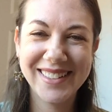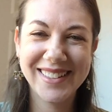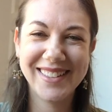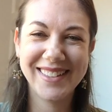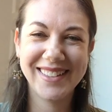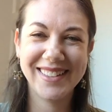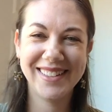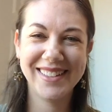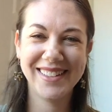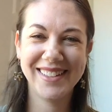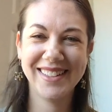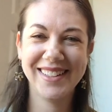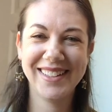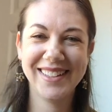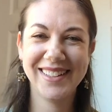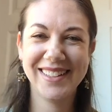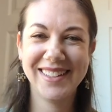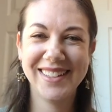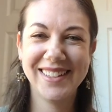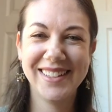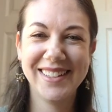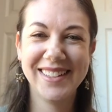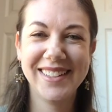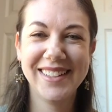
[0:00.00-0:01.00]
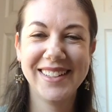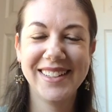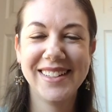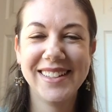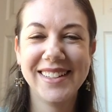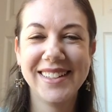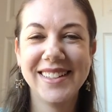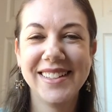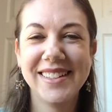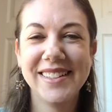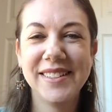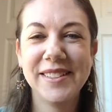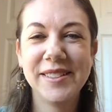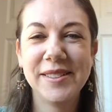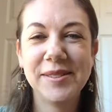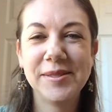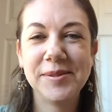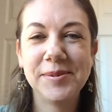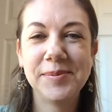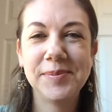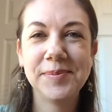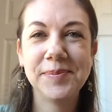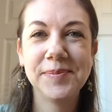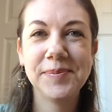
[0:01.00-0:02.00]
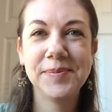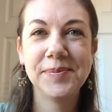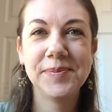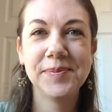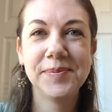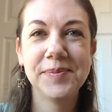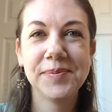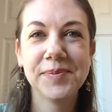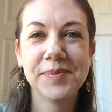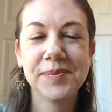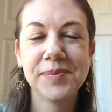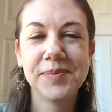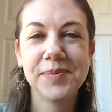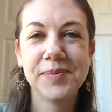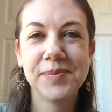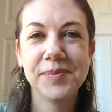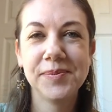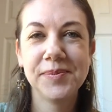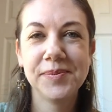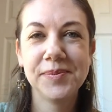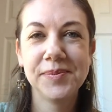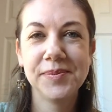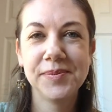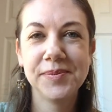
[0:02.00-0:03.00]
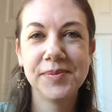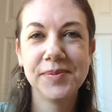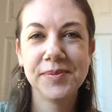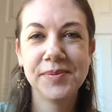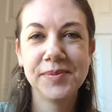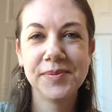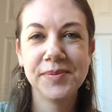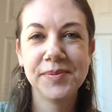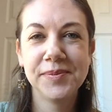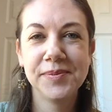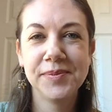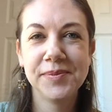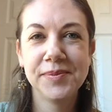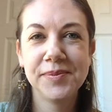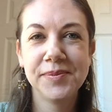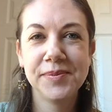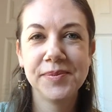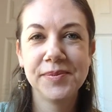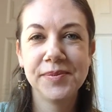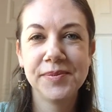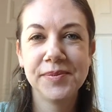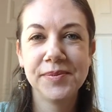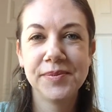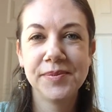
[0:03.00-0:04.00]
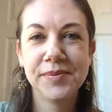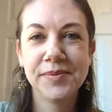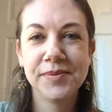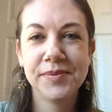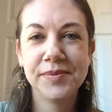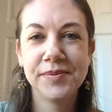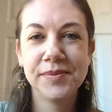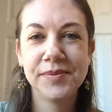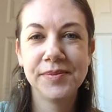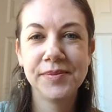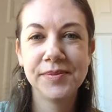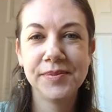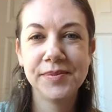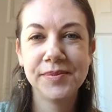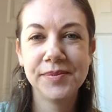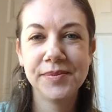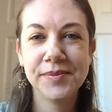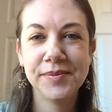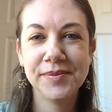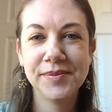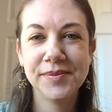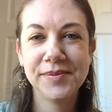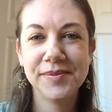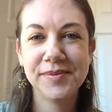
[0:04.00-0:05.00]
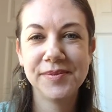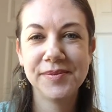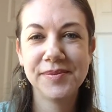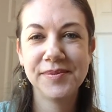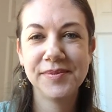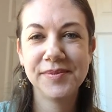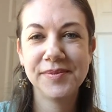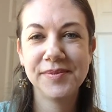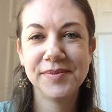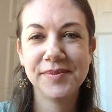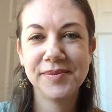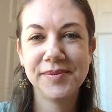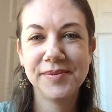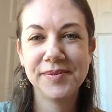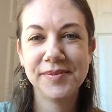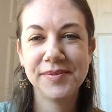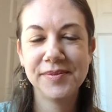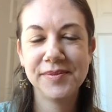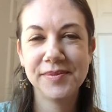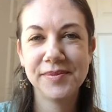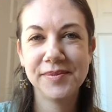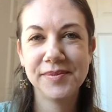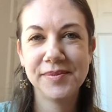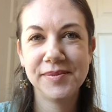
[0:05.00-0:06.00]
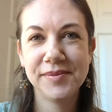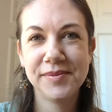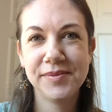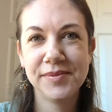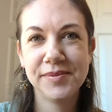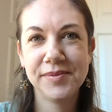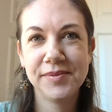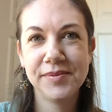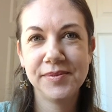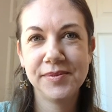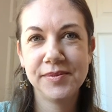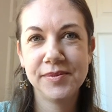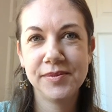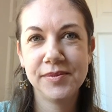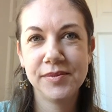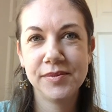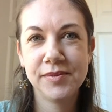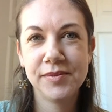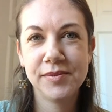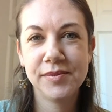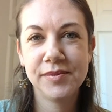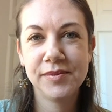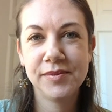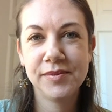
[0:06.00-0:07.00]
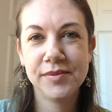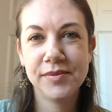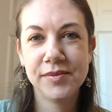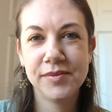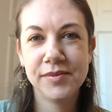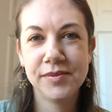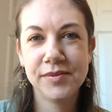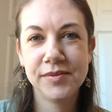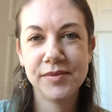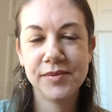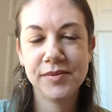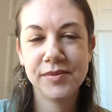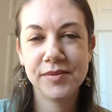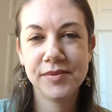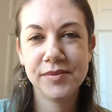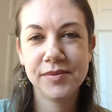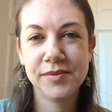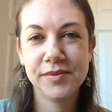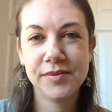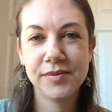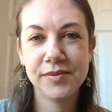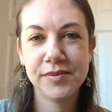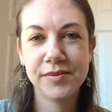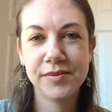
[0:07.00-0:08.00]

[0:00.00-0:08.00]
(silent)